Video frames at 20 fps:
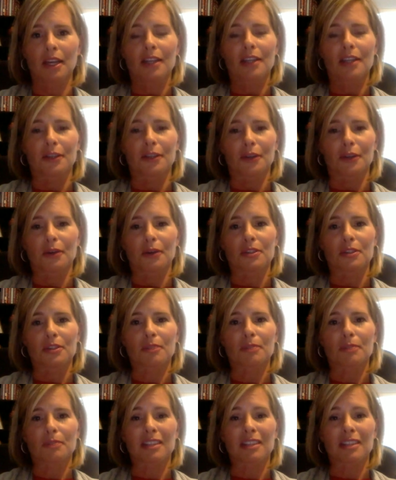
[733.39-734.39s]
and
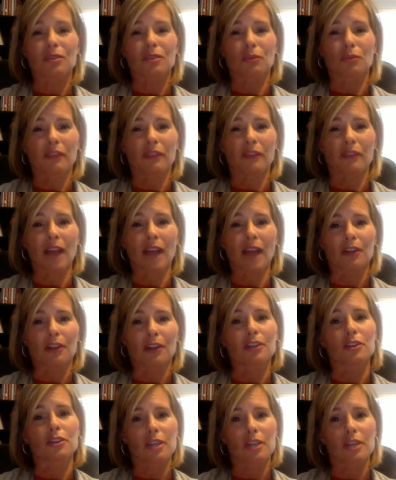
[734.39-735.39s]
something that's really valid
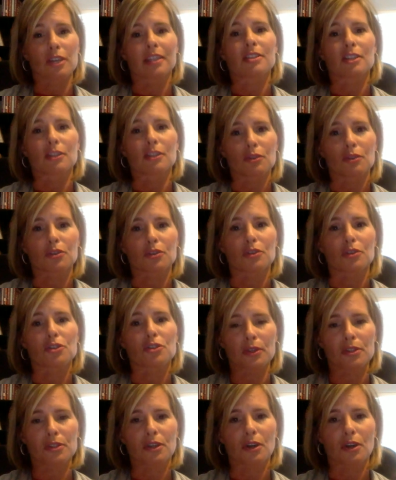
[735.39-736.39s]
and continues to show
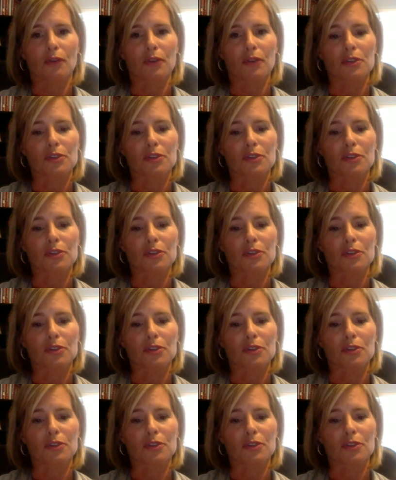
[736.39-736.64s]
itself.